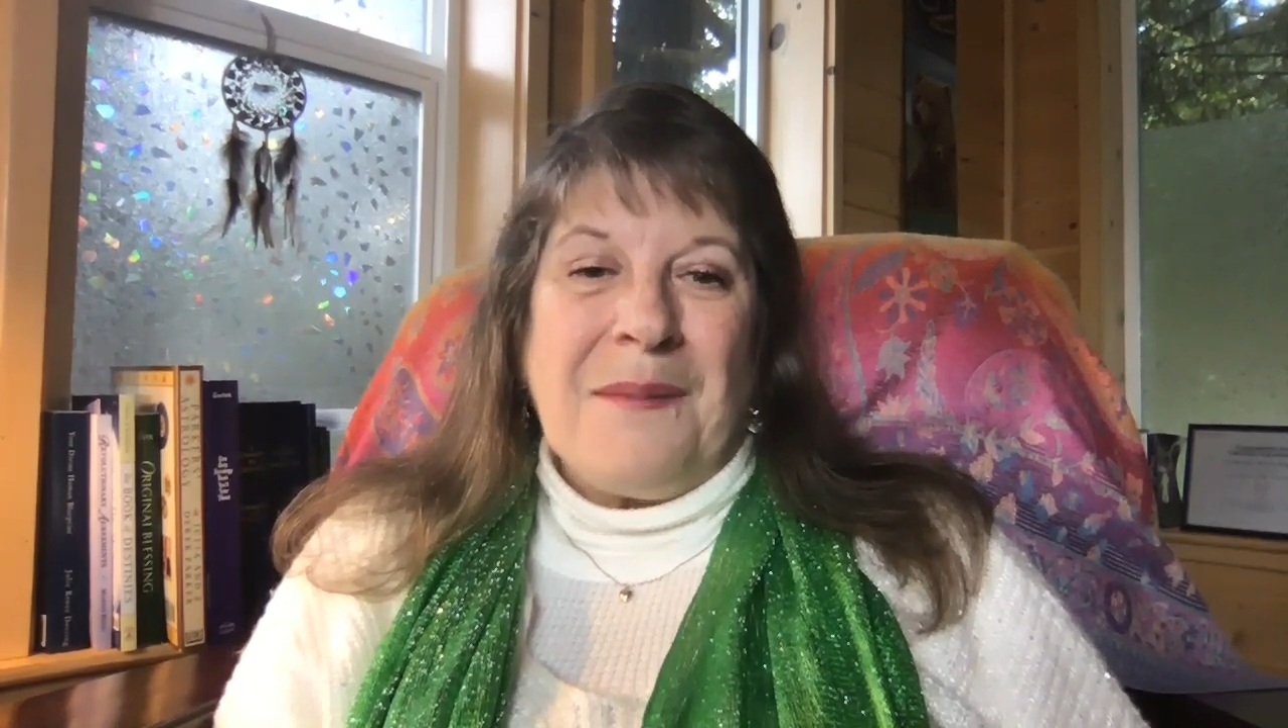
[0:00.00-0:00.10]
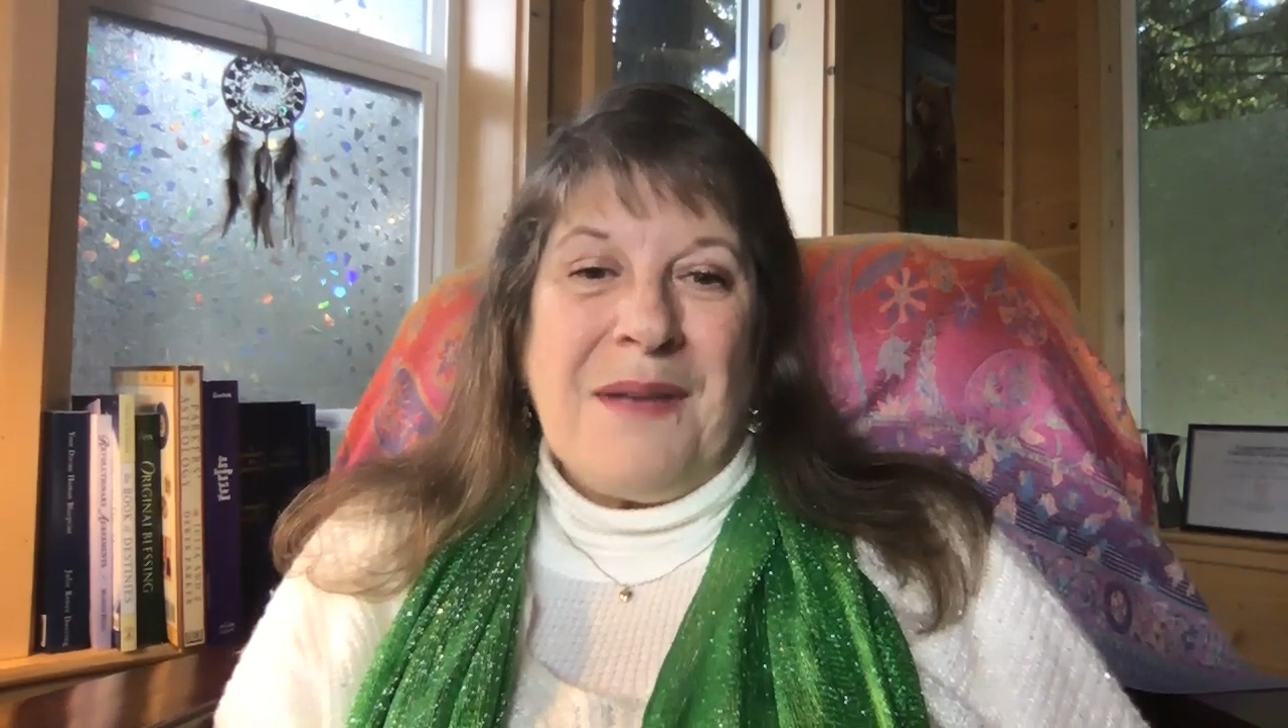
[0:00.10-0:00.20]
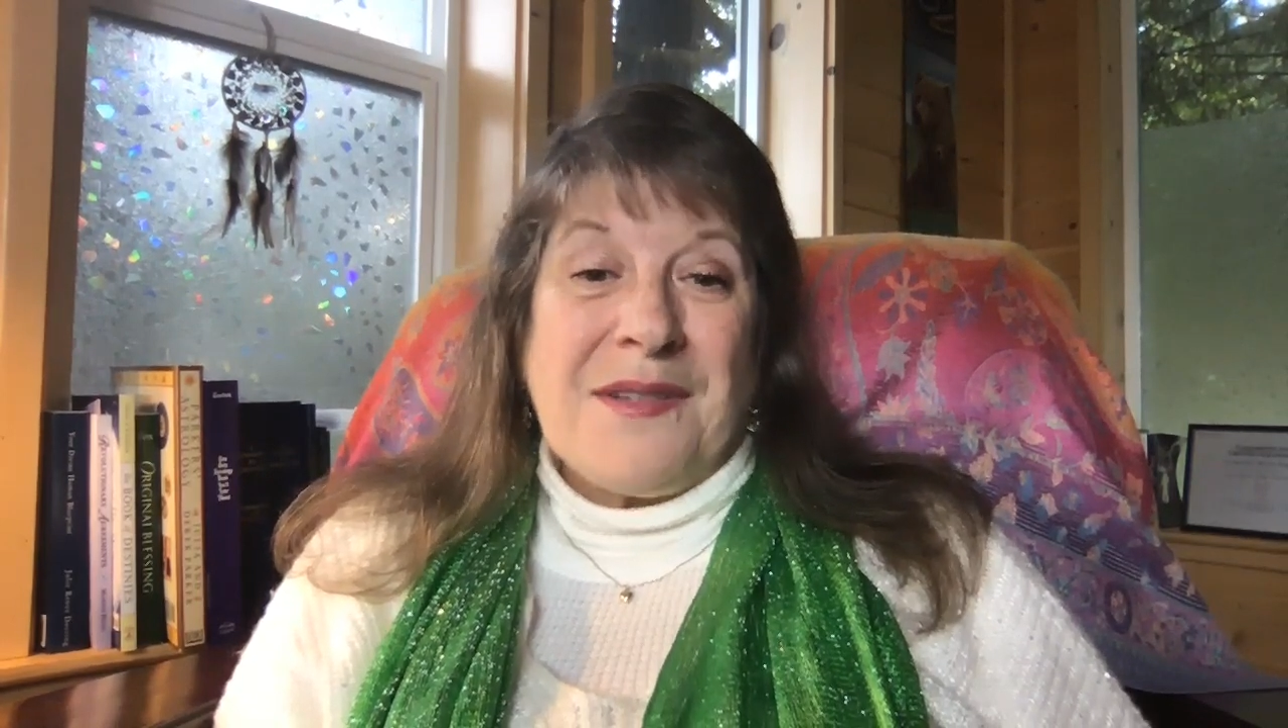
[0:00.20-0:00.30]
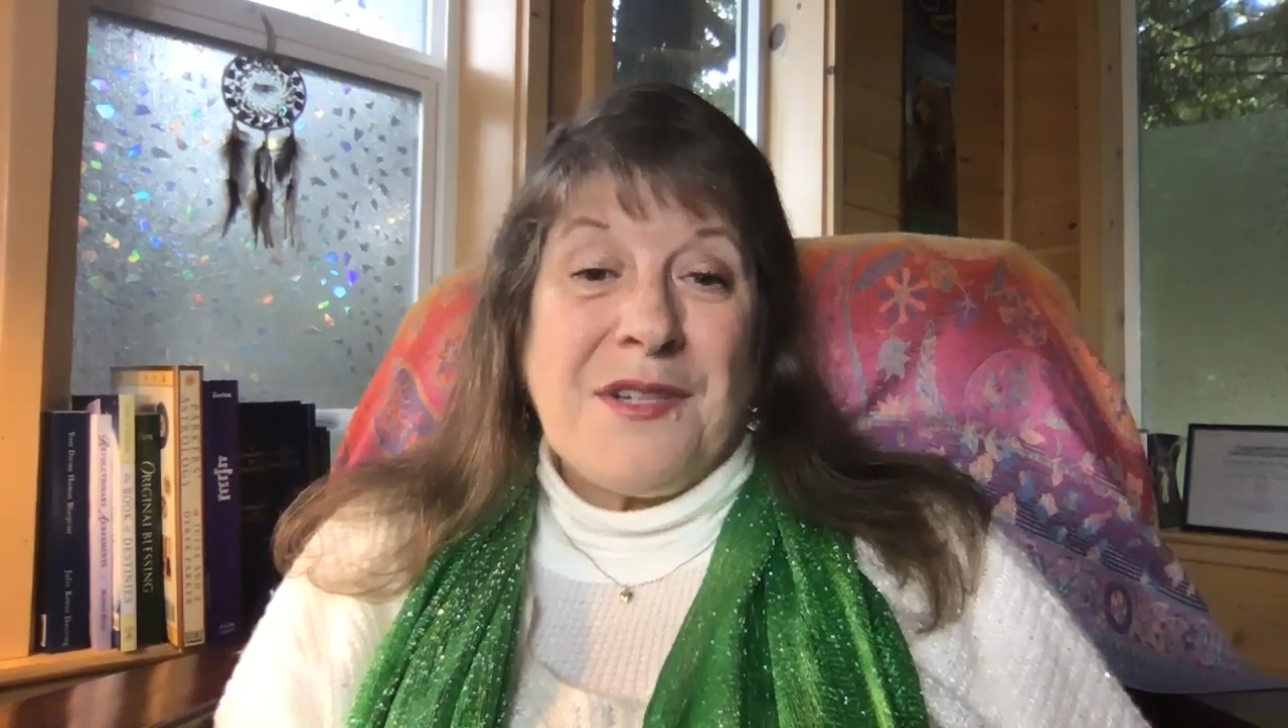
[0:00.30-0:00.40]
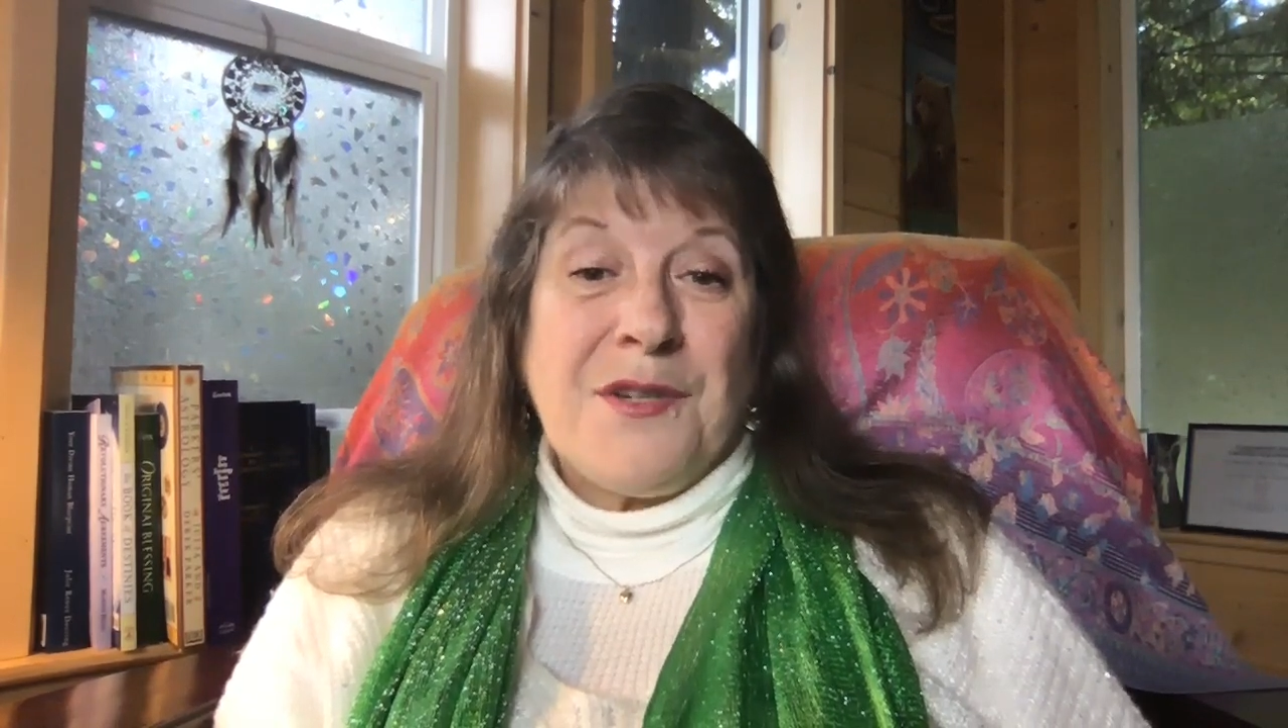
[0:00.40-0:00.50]

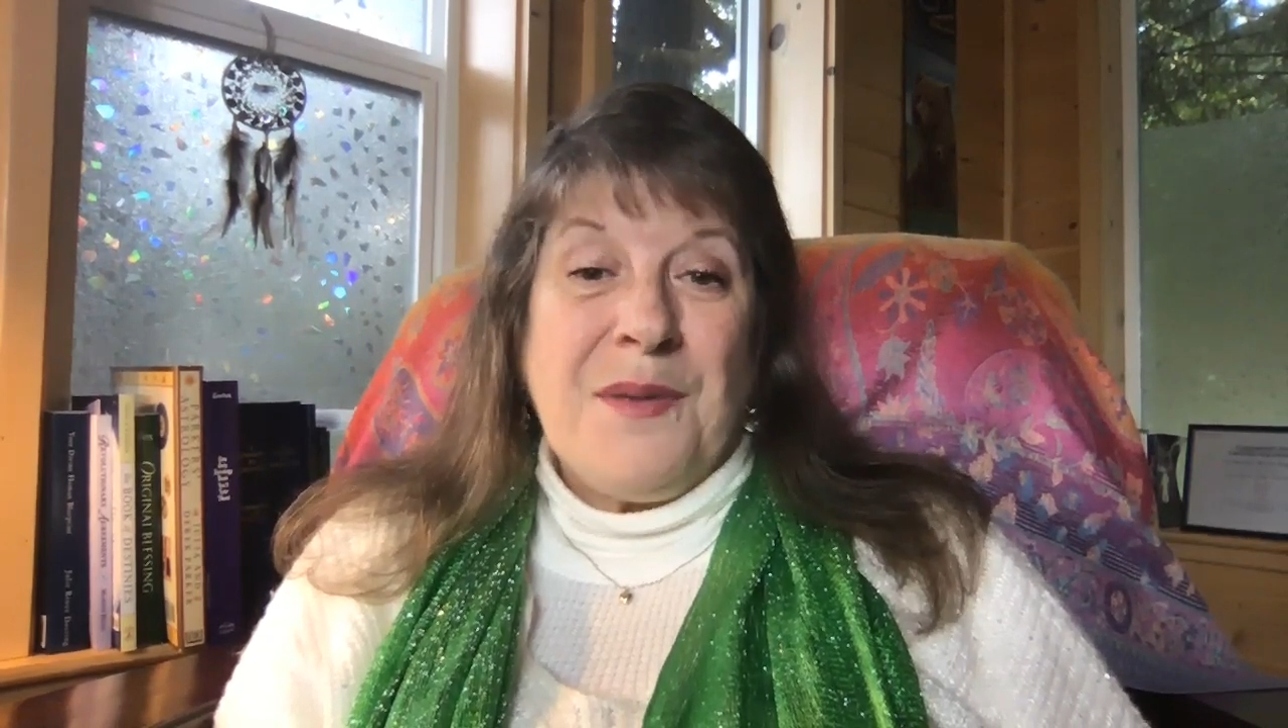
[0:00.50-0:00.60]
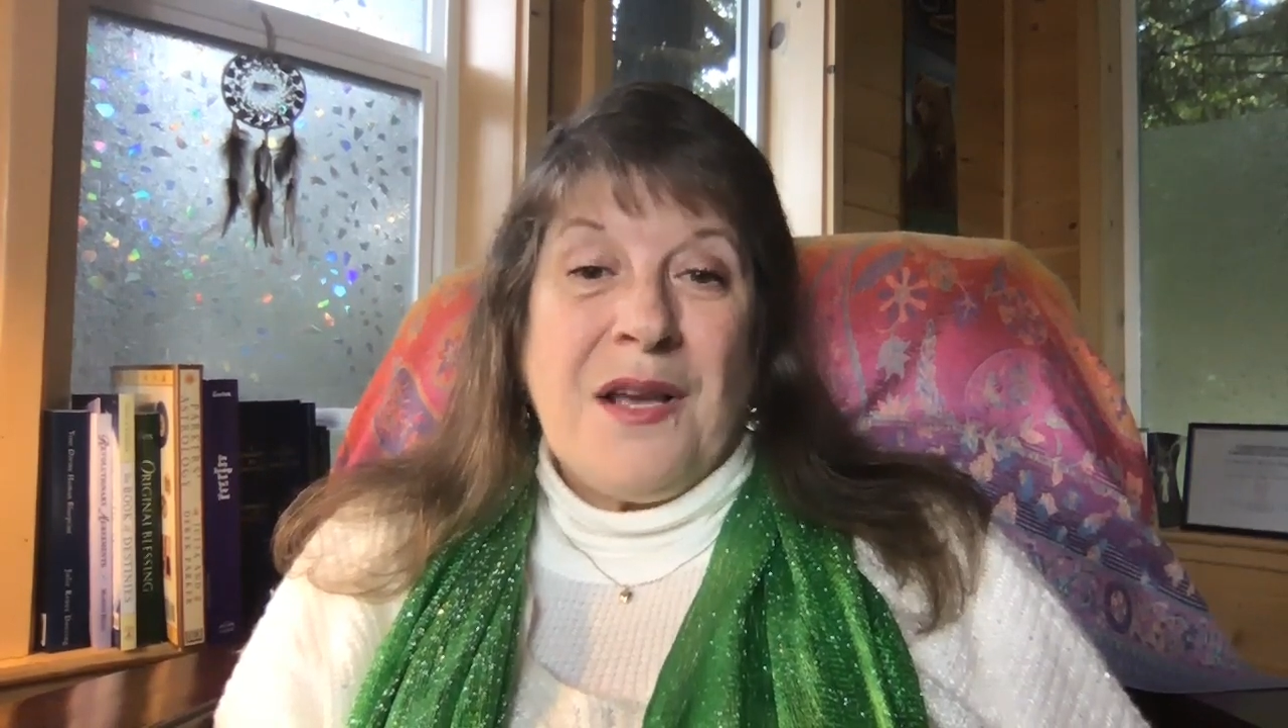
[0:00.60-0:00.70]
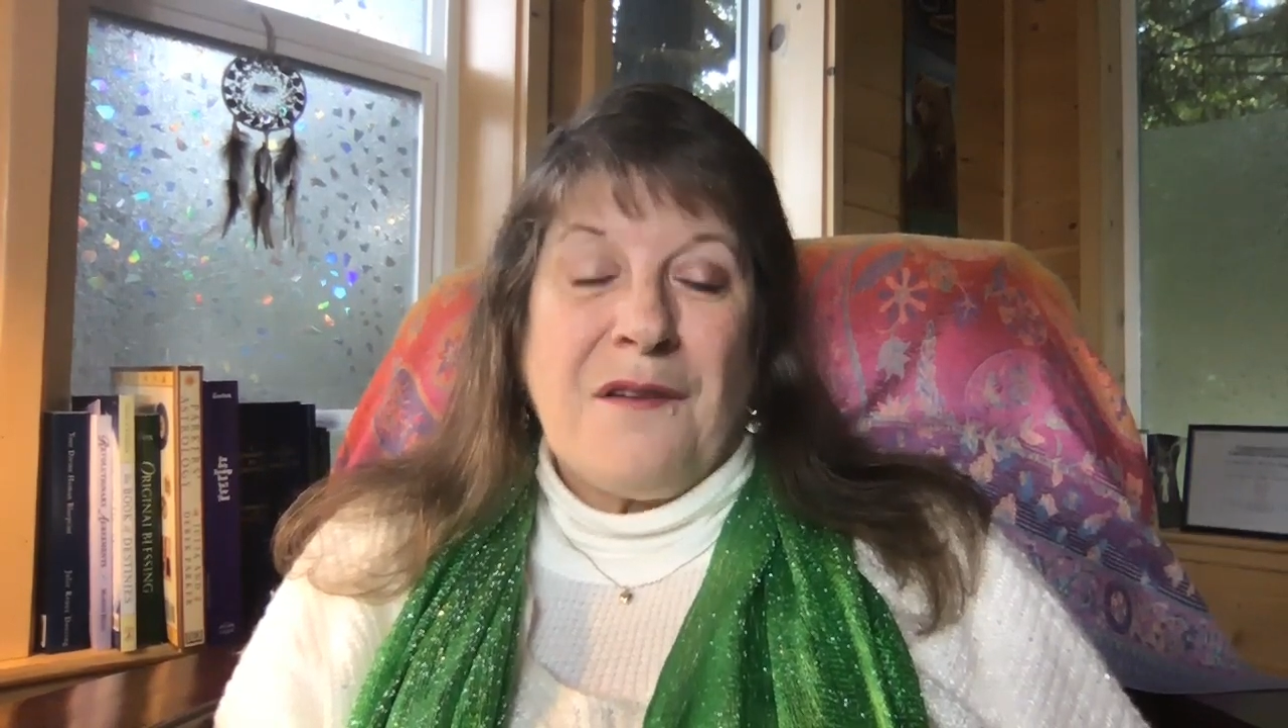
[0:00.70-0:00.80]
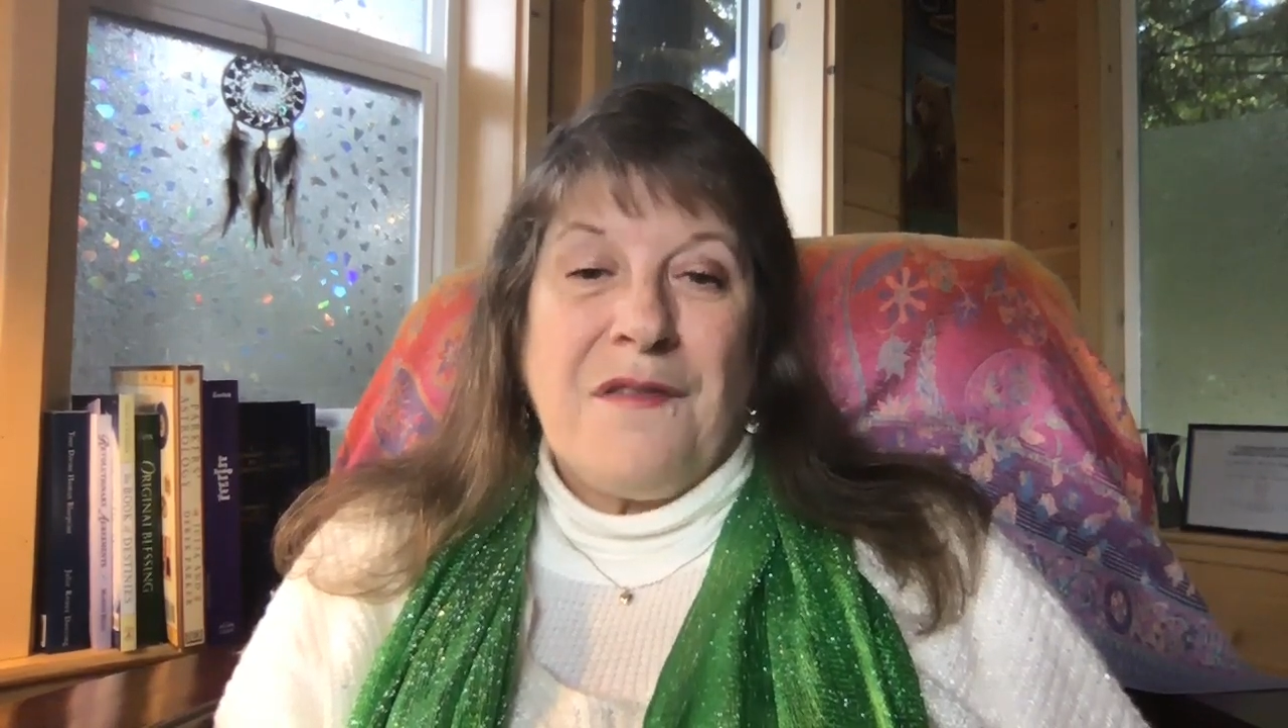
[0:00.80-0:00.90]
message me on